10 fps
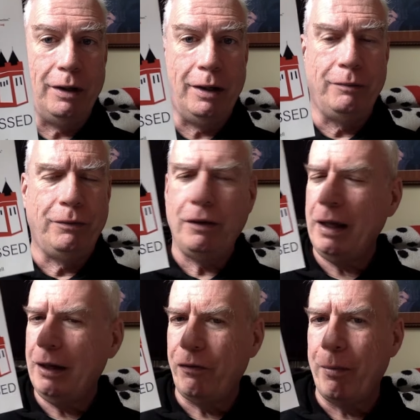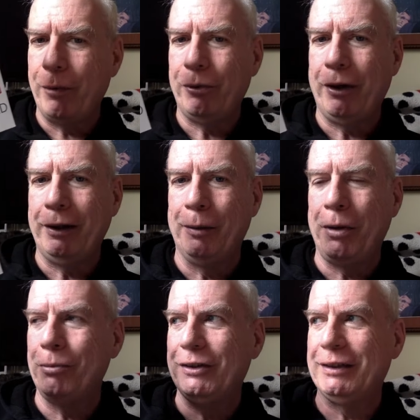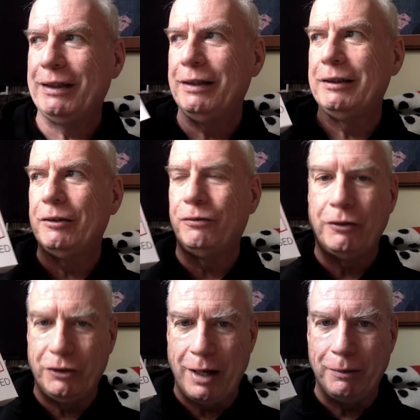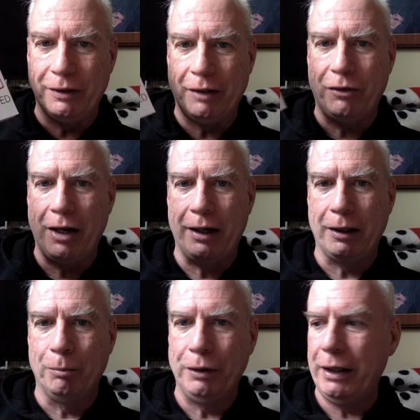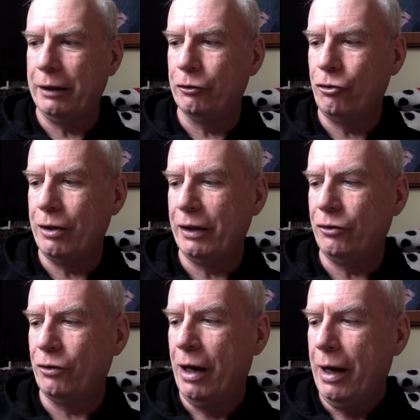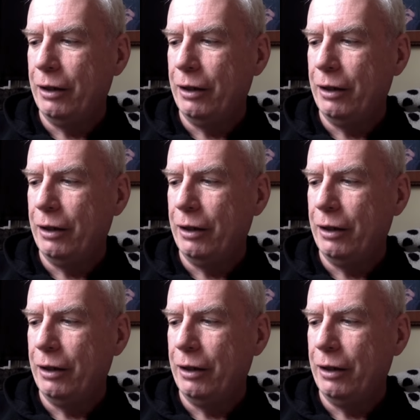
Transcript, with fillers: I think, if I remember correctly, the publicist said this is the first time this has ever had a complete English translation.